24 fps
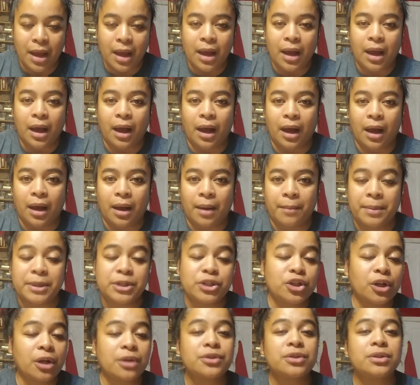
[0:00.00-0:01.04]
But
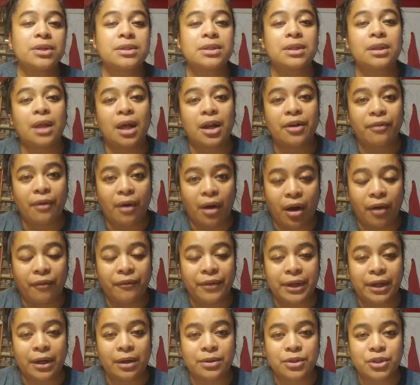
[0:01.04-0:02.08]
she also does a lot of haul
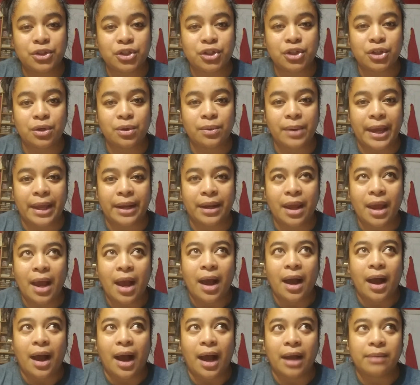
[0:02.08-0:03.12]
videos too, and
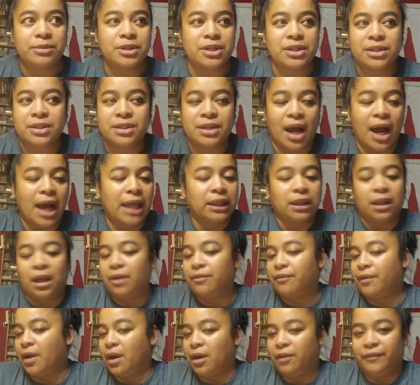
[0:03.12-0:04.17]
I love
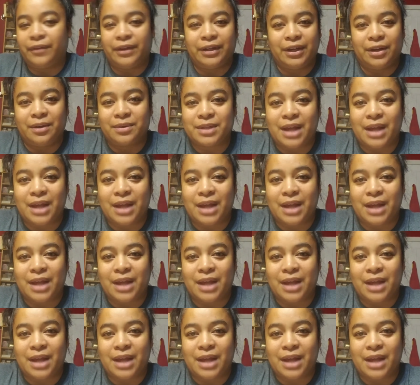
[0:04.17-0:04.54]
haul videos.